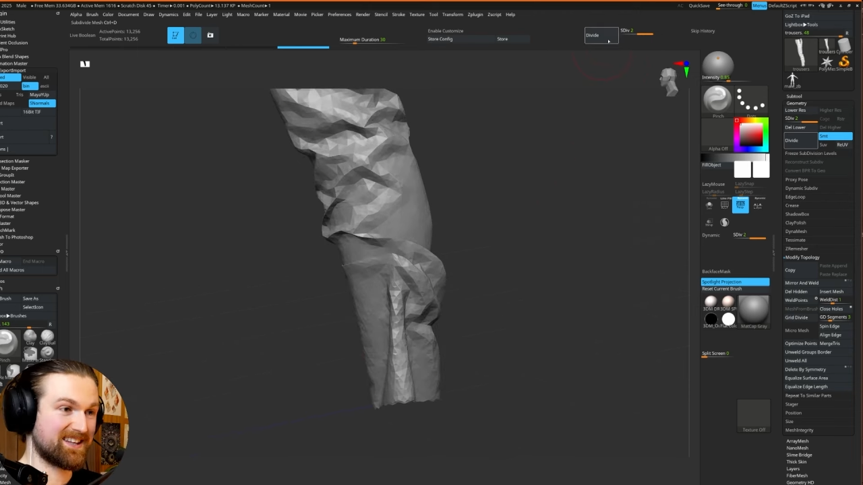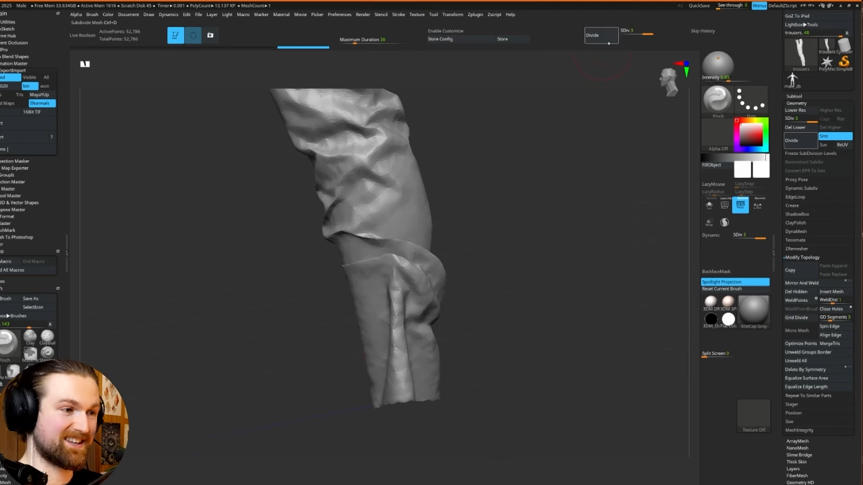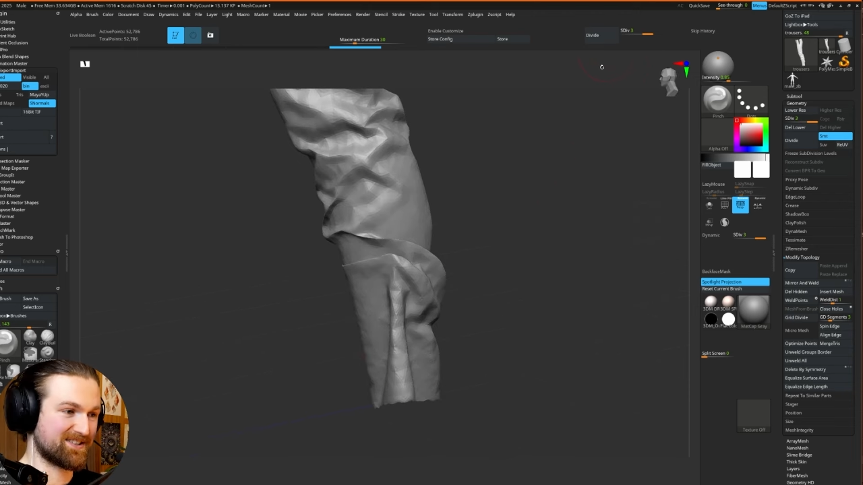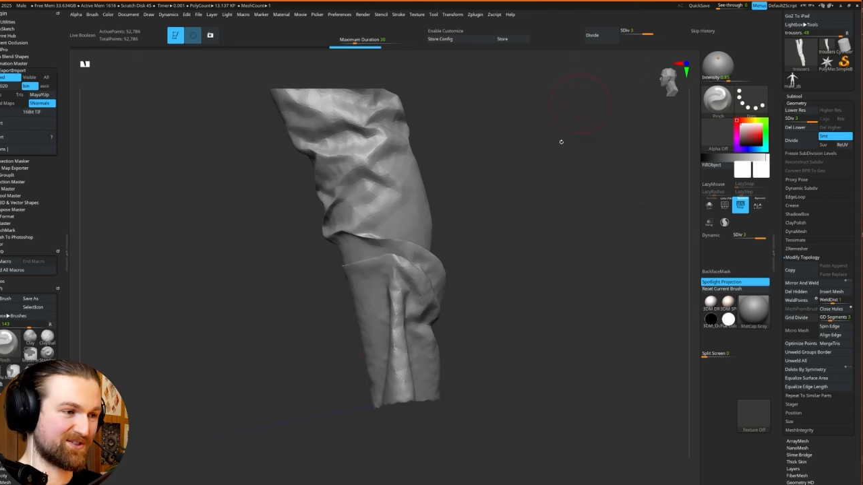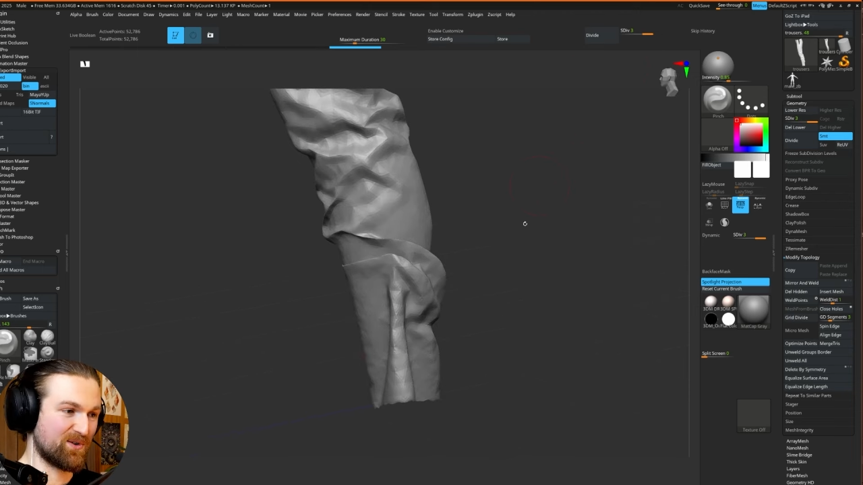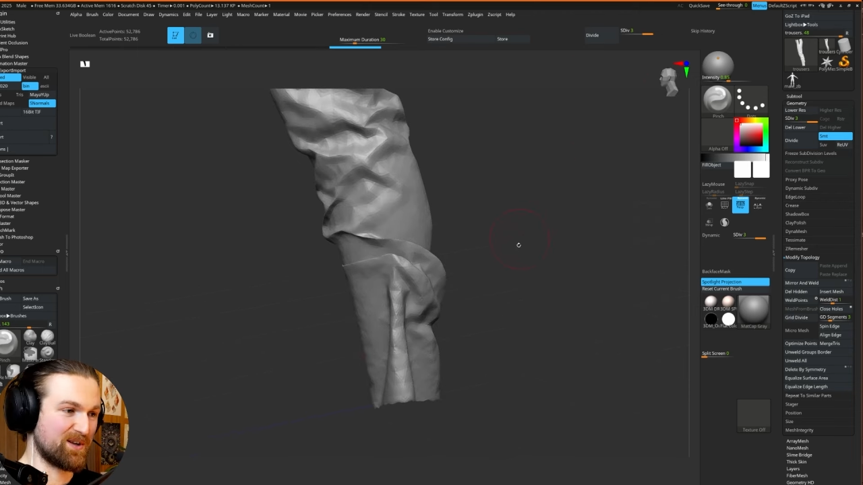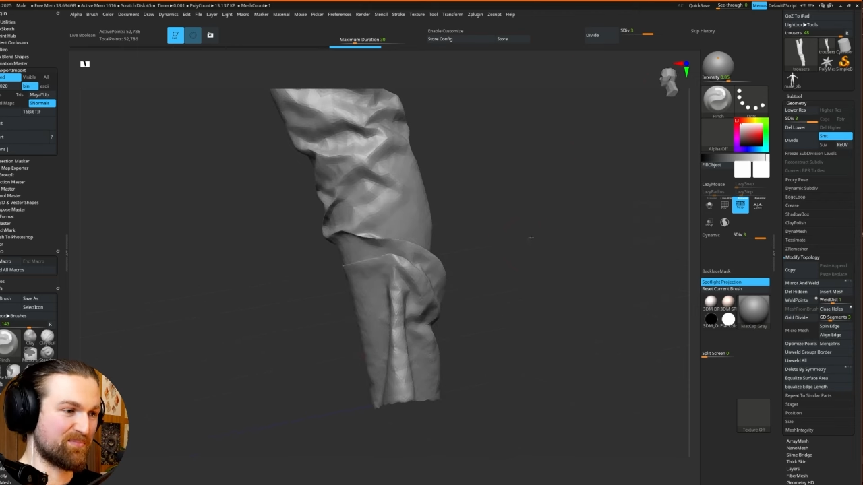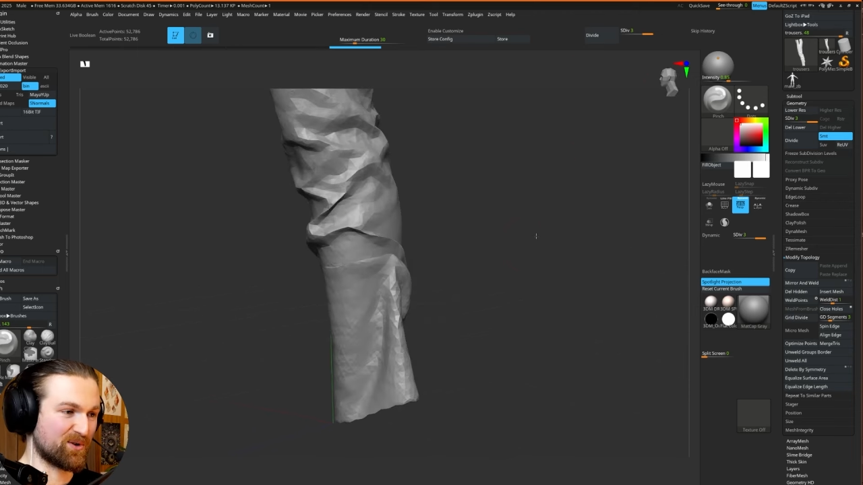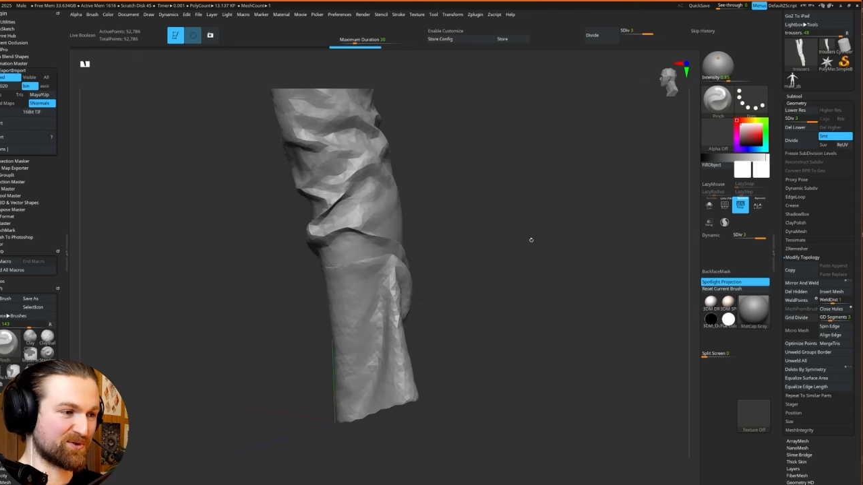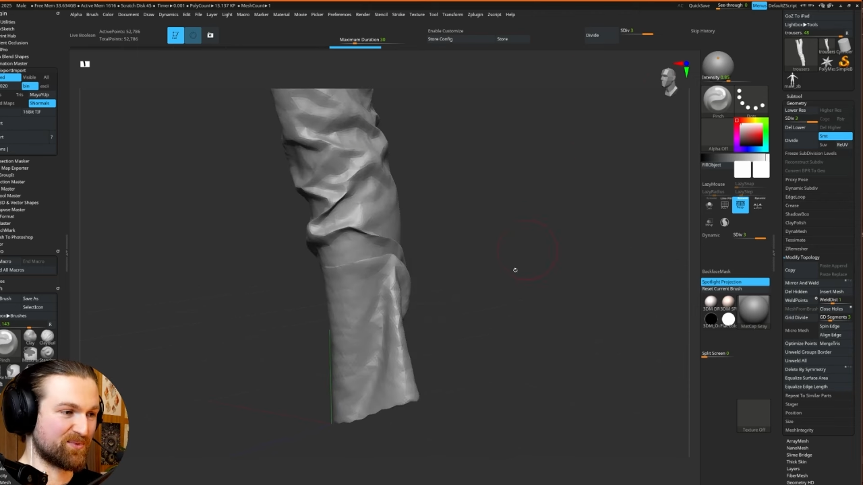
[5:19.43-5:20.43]
That's totally
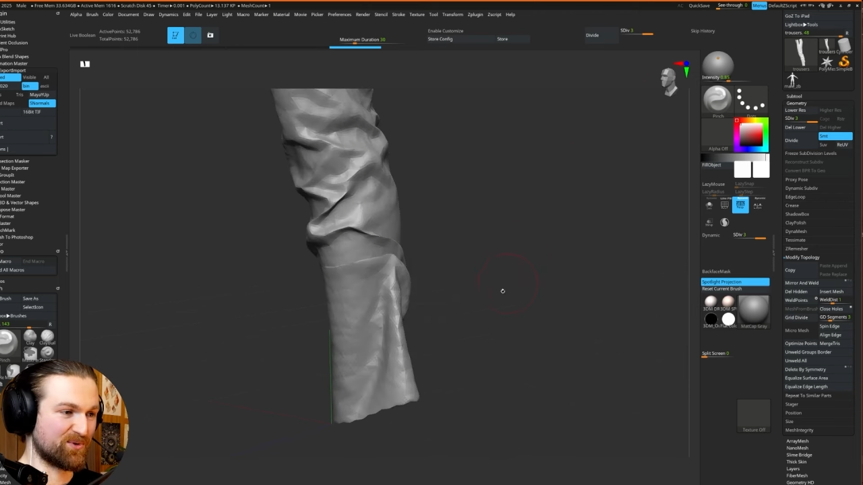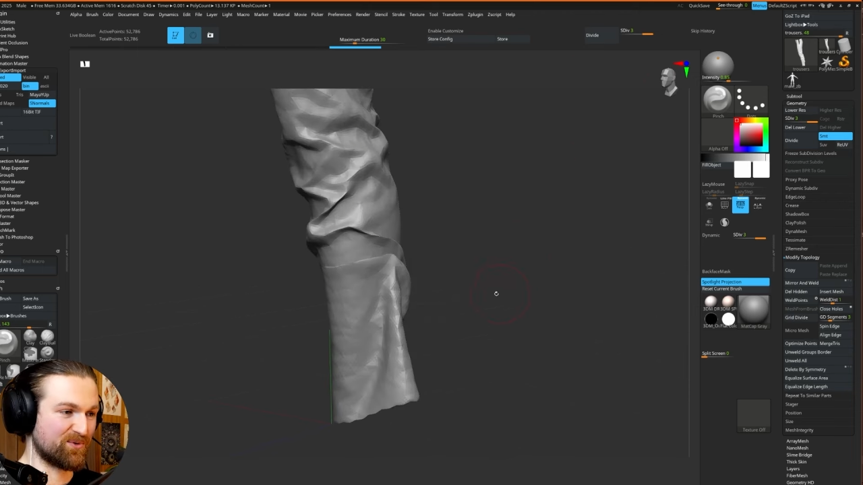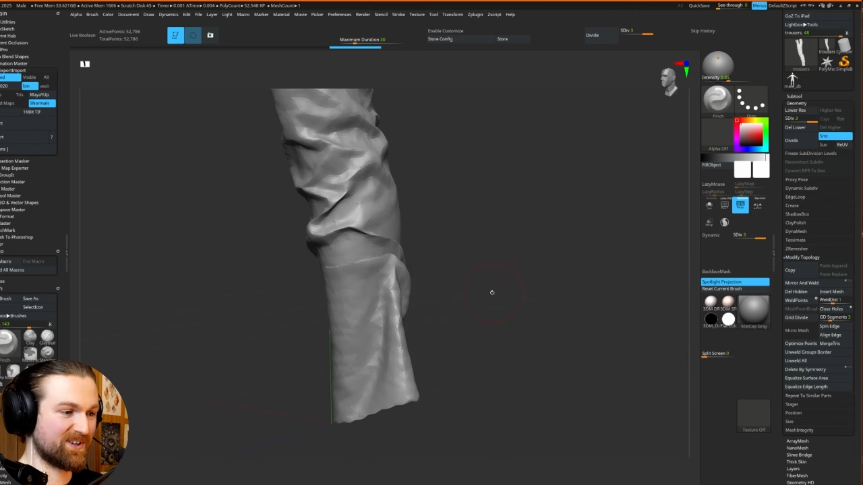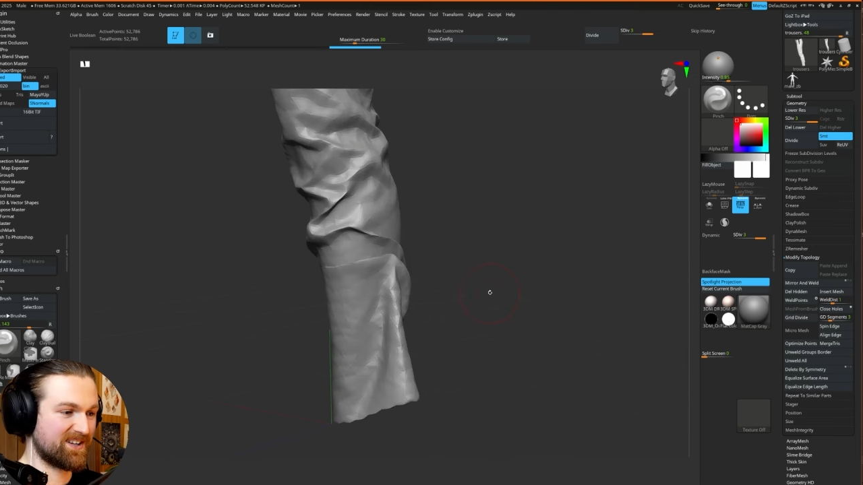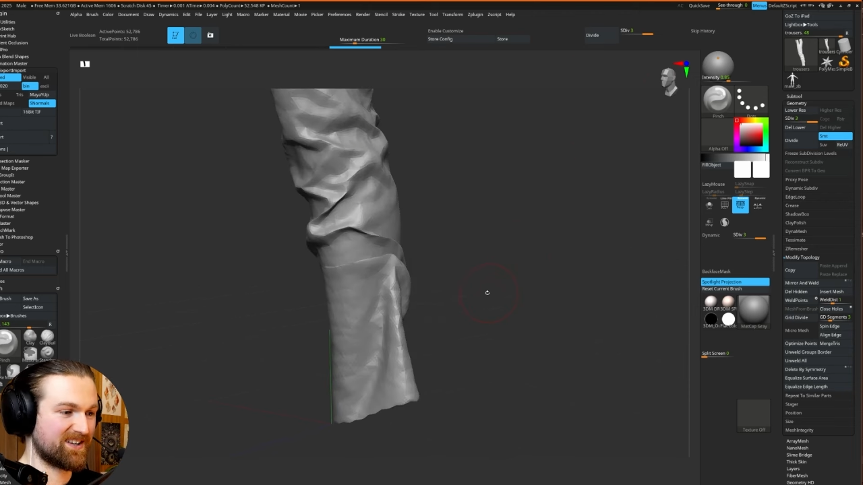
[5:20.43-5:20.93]
possible.